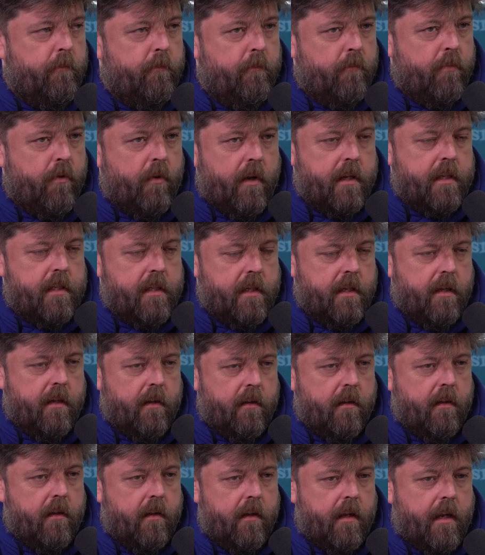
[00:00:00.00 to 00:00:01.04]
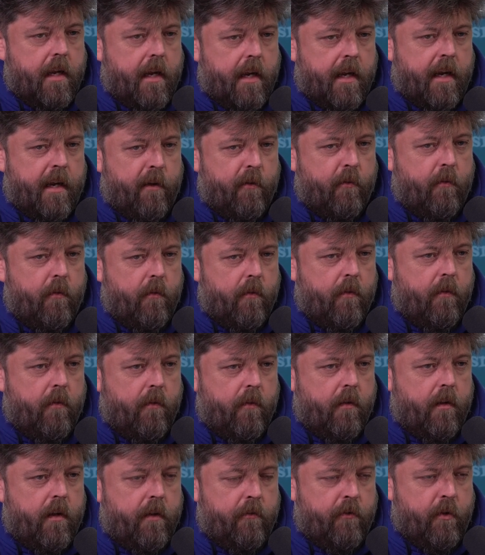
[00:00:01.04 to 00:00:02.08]
price it at,
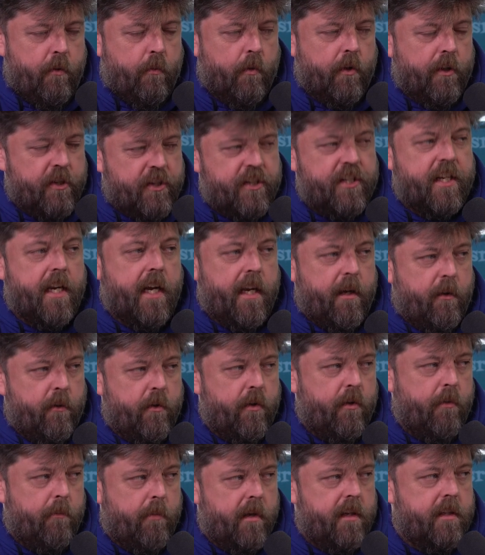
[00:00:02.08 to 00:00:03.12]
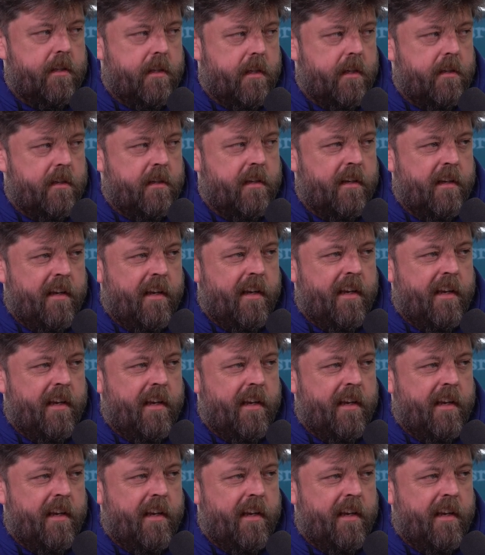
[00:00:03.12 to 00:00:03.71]
if you want to scale your business.